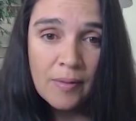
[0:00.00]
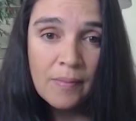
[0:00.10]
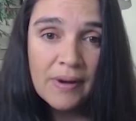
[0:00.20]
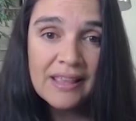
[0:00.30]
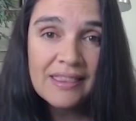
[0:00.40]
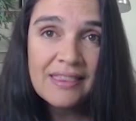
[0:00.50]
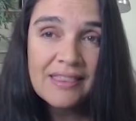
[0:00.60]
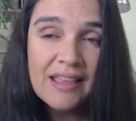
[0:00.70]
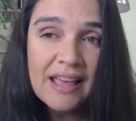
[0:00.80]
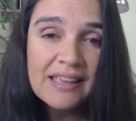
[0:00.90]
But
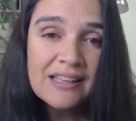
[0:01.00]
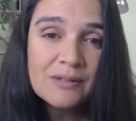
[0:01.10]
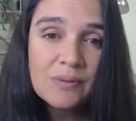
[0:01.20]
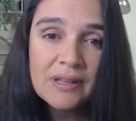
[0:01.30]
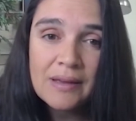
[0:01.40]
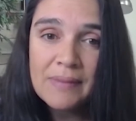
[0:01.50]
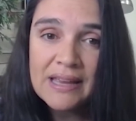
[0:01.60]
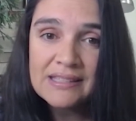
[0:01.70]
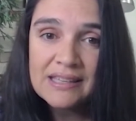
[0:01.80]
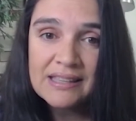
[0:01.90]
I think it's really
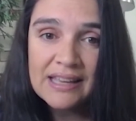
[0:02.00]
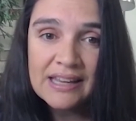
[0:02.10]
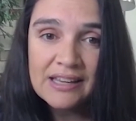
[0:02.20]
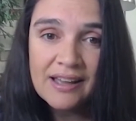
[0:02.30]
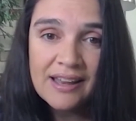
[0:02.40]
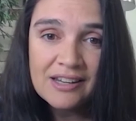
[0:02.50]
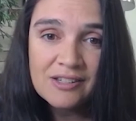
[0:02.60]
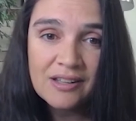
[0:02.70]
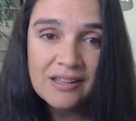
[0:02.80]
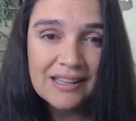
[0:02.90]
amazing that he kind of
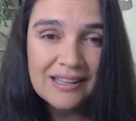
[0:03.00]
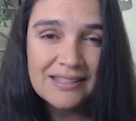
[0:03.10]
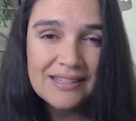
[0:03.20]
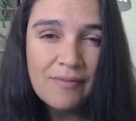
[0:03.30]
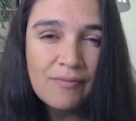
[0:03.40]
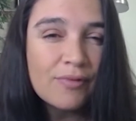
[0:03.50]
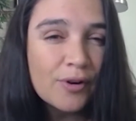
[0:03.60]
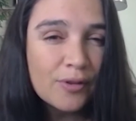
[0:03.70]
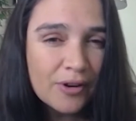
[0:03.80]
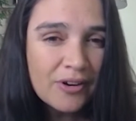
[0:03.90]
took it like a step
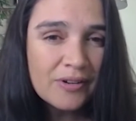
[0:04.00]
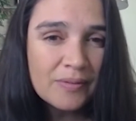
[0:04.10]
further,